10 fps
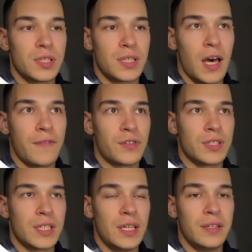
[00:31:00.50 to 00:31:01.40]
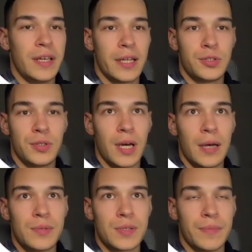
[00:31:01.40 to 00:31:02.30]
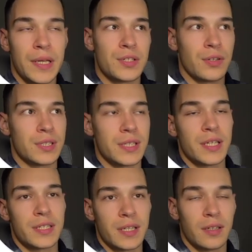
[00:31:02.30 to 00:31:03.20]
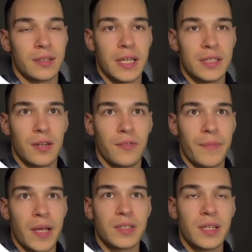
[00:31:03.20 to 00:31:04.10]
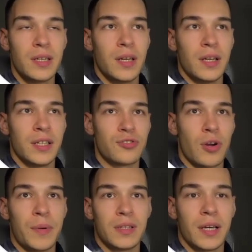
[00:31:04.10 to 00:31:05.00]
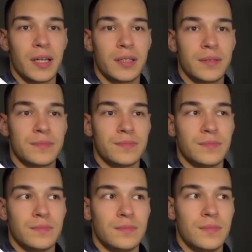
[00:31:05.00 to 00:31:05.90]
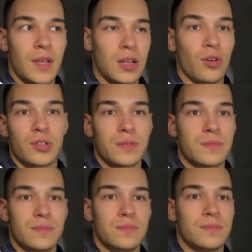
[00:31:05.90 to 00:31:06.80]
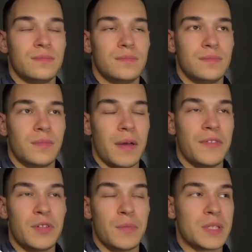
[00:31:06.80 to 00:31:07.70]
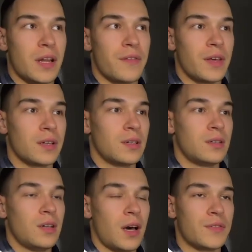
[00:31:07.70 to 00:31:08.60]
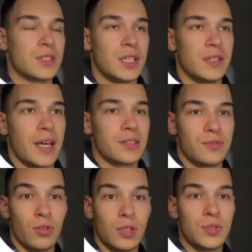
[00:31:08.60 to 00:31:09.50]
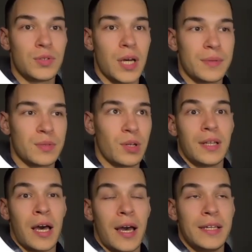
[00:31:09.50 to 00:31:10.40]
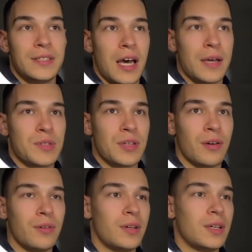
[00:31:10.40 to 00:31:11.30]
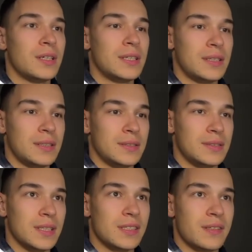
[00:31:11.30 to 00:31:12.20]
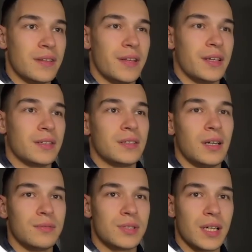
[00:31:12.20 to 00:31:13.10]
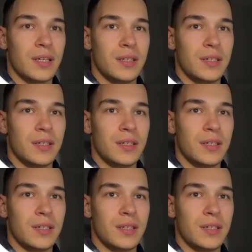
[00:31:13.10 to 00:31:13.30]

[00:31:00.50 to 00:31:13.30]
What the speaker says: after seeing the ad 2 times based on statistical data of Meta is dropping like a lot, by 50%, I think, after seeing the ad only 2 times. What about 8 times? This is the thing, I would say.